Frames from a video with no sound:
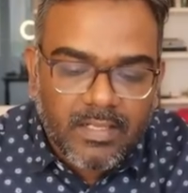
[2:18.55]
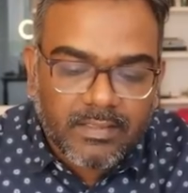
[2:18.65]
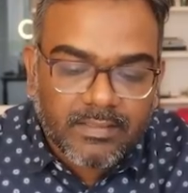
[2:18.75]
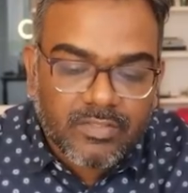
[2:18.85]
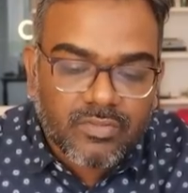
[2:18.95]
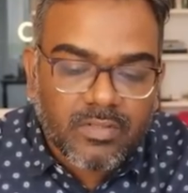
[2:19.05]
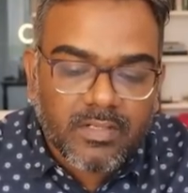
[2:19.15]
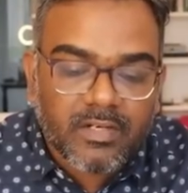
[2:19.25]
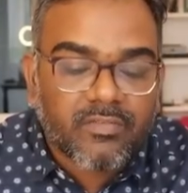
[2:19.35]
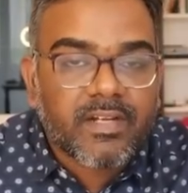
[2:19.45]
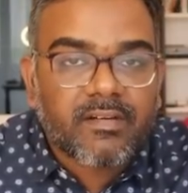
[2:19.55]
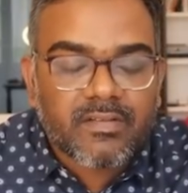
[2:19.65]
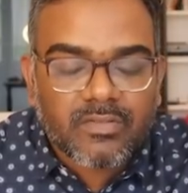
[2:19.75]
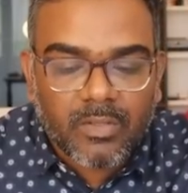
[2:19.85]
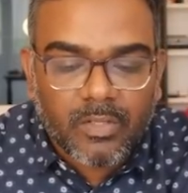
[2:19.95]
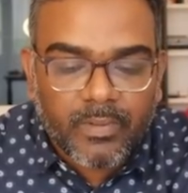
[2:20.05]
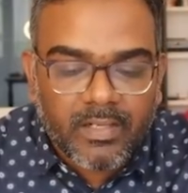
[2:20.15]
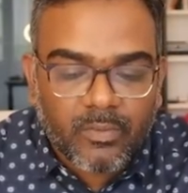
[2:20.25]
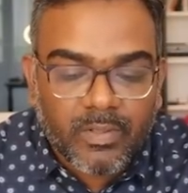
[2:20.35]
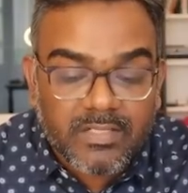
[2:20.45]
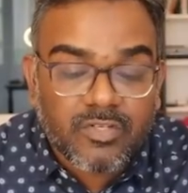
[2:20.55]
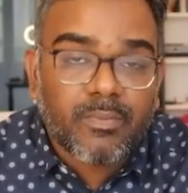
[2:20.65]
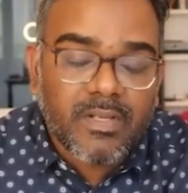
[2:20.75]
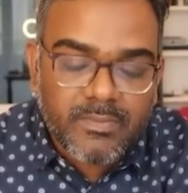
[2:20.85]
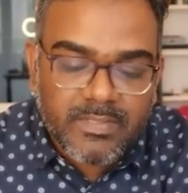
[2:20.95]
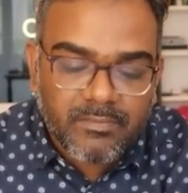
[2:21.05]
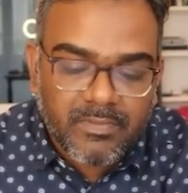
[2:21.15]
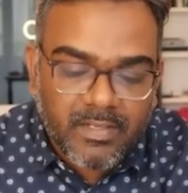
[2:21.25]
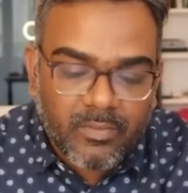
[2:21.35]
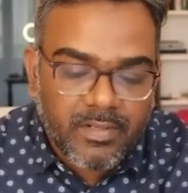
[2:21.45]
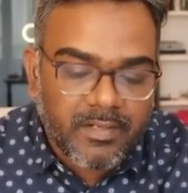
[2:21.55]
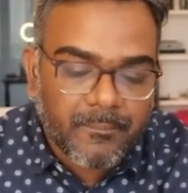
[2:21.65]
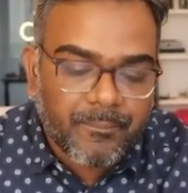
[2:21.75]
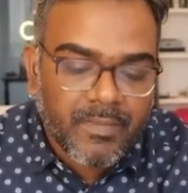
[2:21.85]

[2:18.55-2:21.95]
and then the stock kind of retraced all the way. Now, our stop loss was somewhere around here.